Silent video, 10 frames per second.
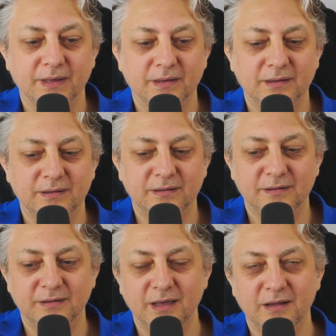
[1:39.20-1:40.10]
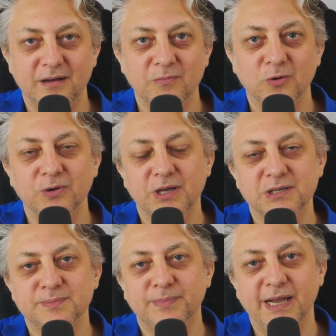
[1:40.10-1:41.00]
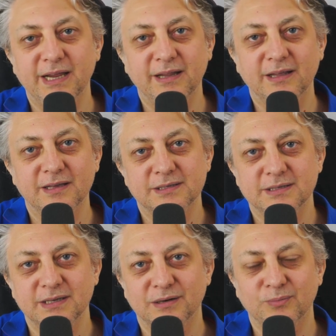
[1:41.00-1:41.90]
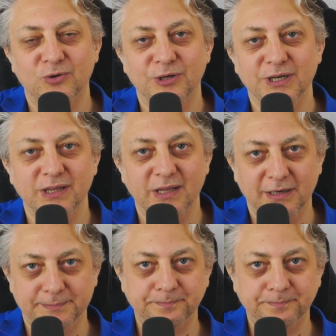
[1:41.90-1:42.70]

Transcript: And I'm going to explain this in more detail.